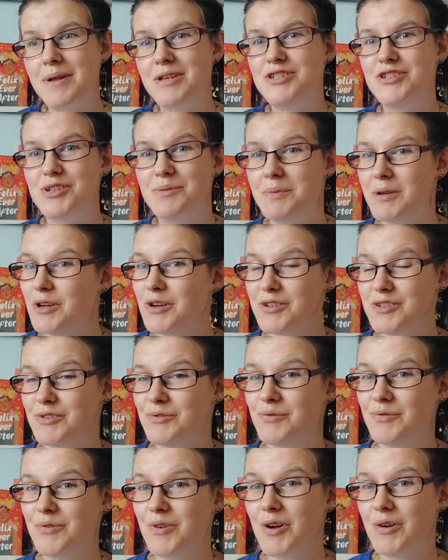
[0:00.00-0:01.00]
just because
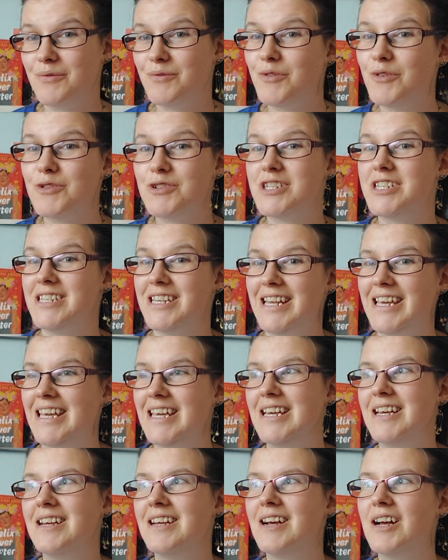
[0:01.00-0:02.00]
of,
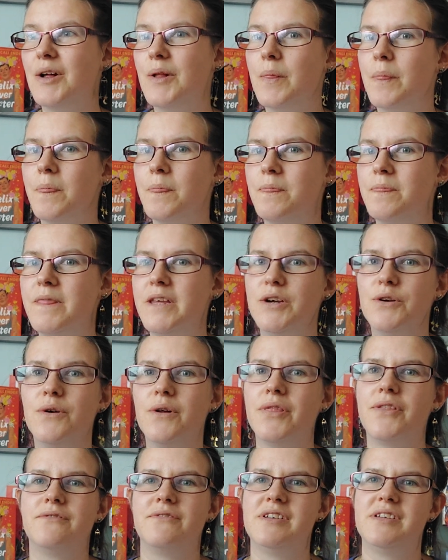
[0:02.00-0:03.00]
unfortunately, the
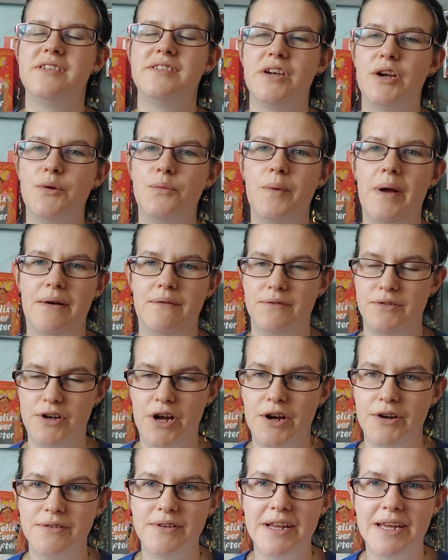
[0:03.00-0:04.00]
author is so well
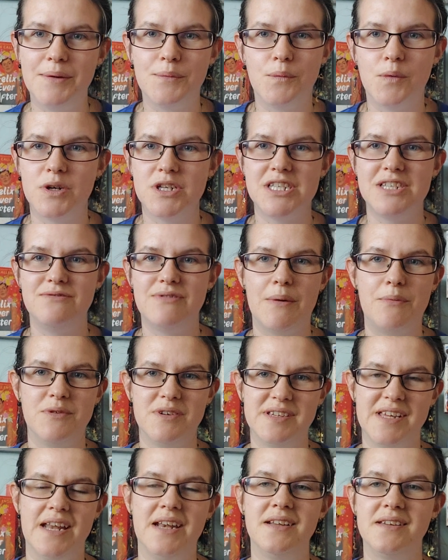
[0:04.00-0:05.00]
known in what she
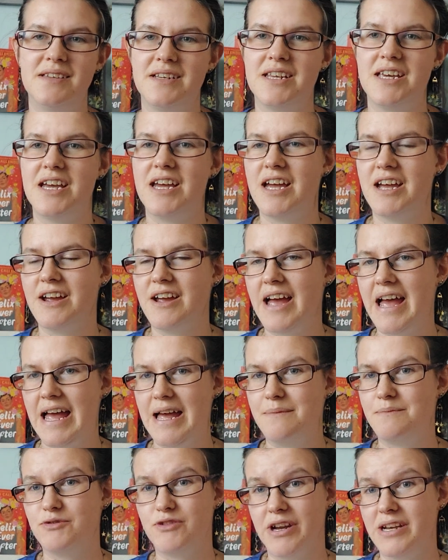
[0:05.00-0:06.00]
represents and her
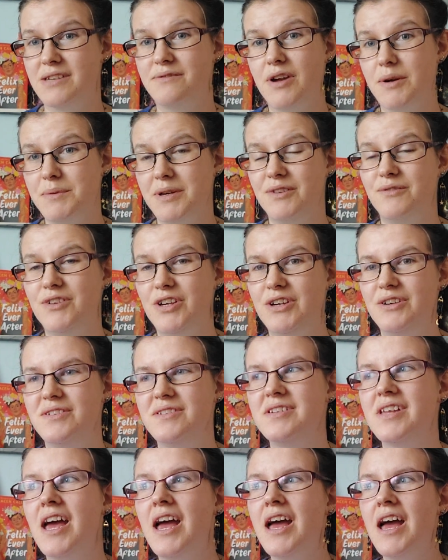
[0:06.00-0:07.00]
transphobic
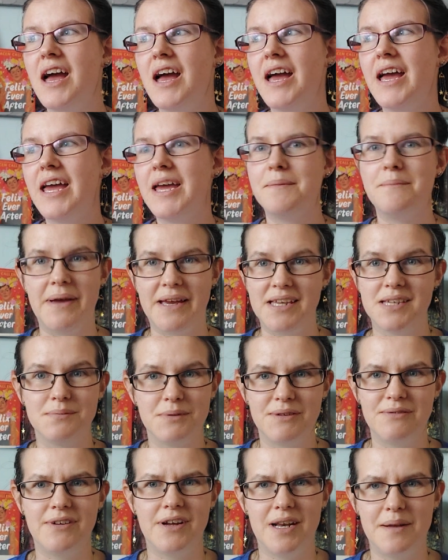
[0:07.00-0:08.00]
views. It makes
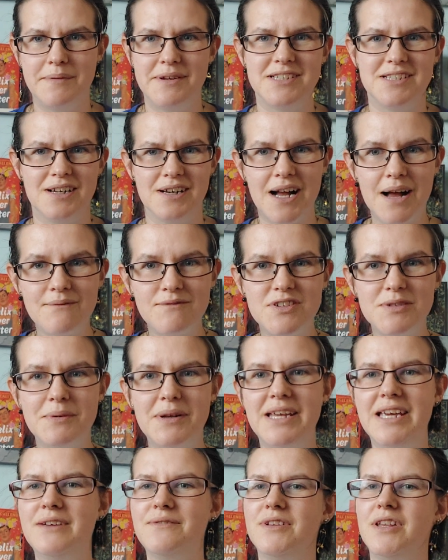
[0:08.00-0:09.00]
me feel a bit
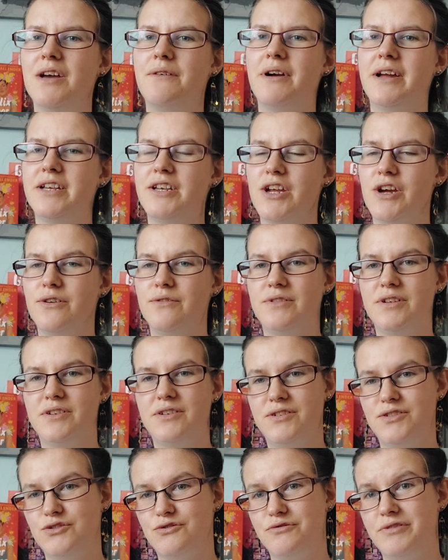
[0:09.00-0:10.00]
uncomfortable, even though I know the
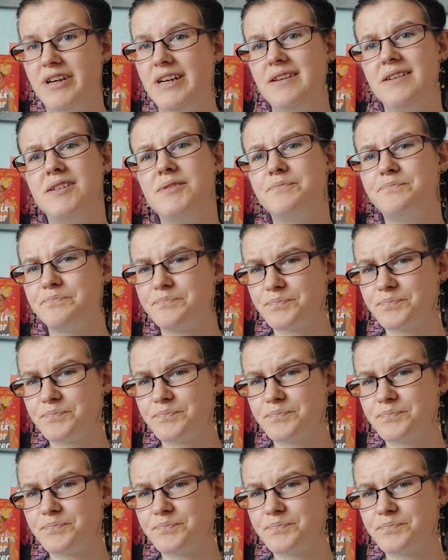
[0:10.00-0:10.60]
stories